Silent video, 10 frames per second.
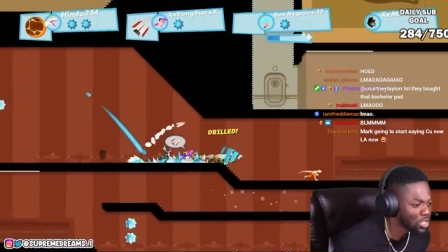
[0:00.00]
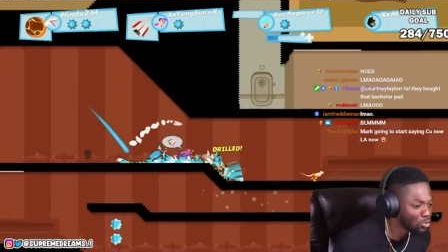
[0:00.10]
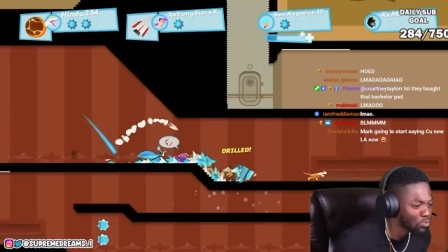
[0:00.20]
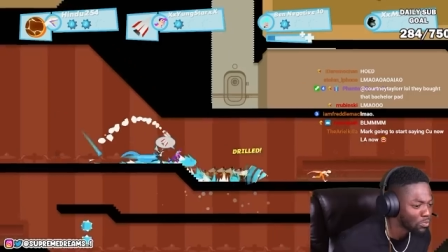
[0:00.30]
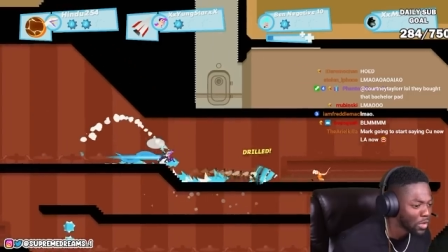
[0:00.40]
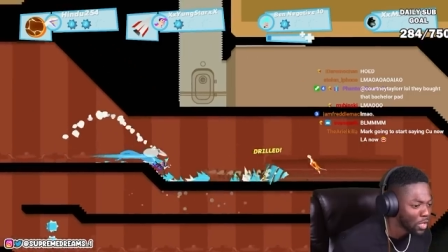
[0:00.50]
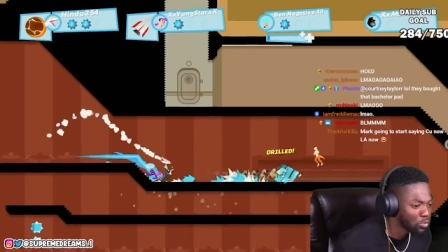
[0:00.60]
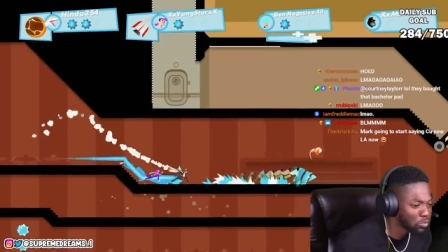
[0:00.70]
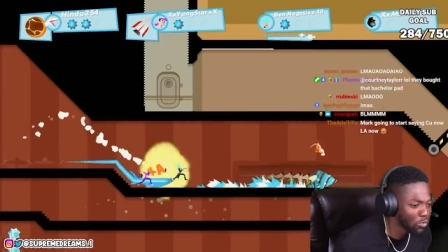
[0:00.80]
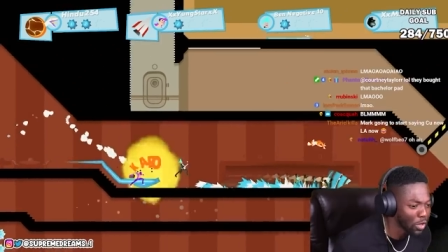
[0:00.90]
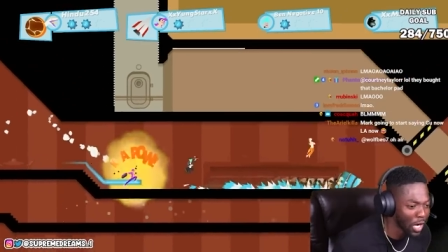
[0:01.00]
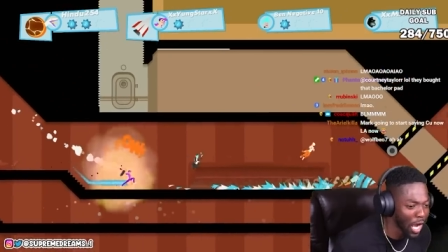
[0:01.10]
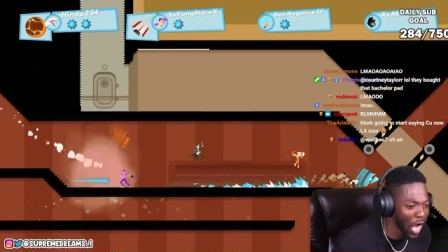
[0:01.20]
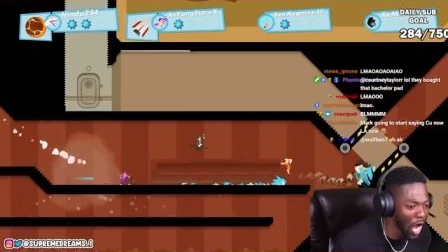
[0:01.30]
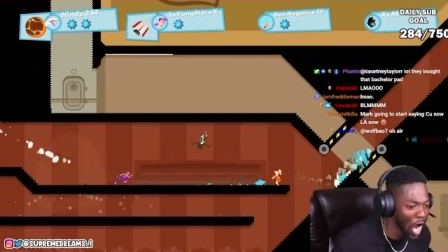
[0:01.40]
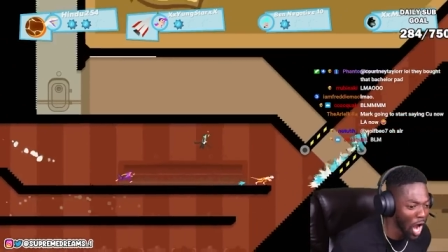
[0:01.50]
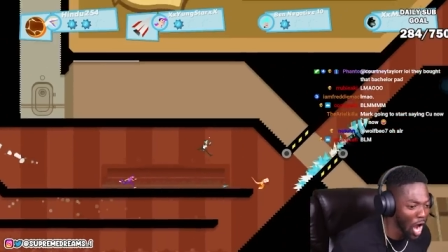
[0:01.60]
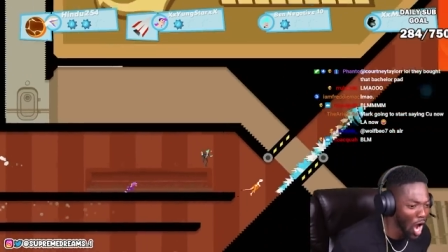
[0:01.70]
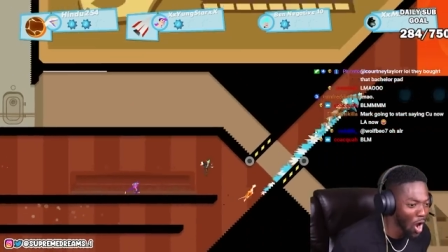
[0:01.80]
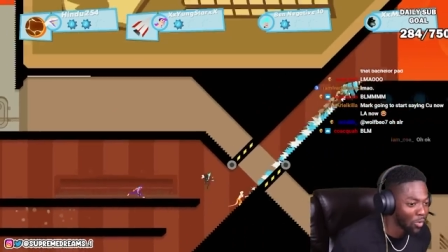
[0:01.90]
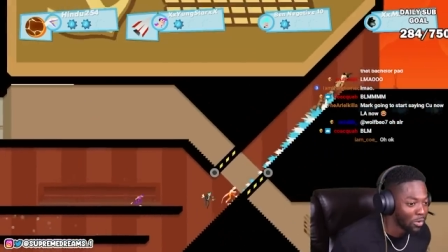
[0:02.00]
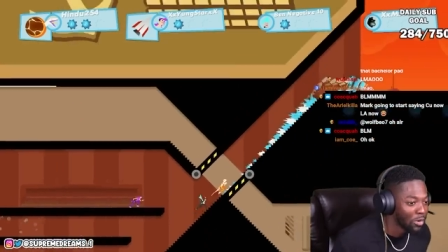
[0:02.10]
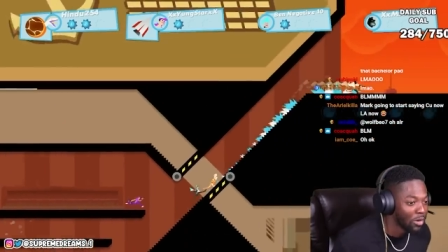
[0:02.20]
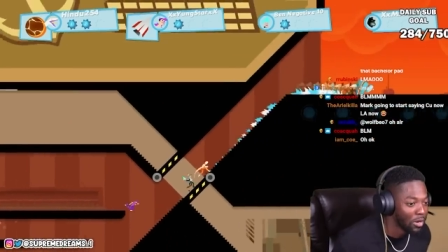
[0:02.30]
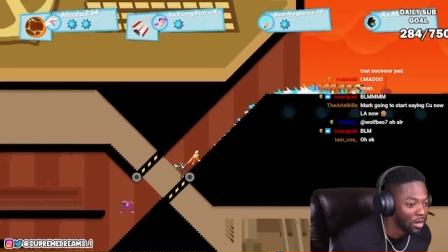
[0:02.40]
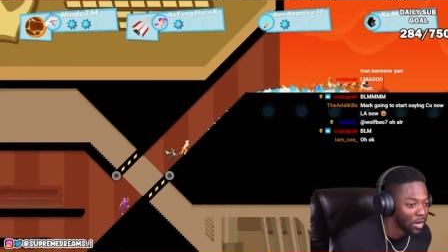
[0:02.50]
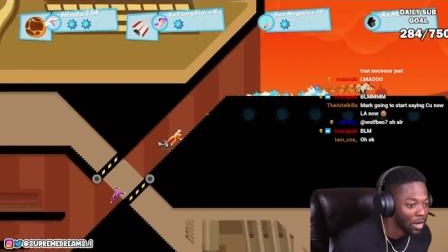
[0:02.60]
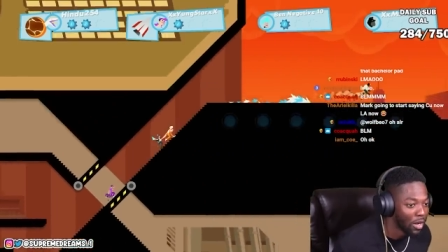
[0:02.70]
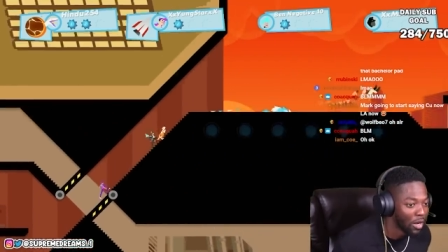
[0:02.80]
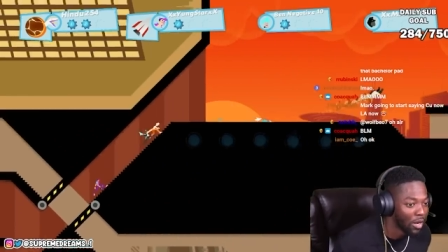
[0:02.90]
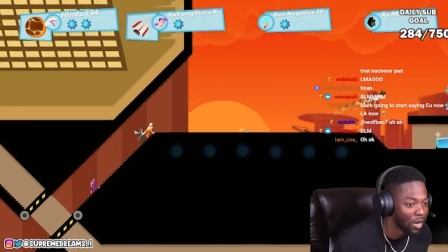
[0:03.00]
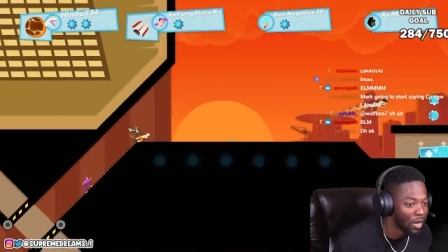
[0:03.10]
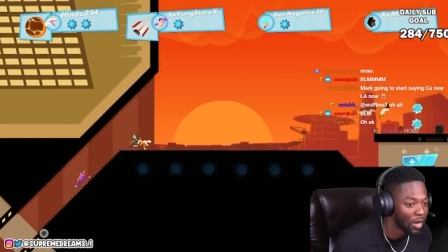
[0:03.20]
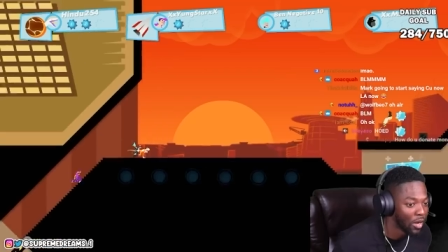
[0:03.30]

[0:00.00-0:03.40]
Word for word: Don't get that. Oh! Oh! Oh!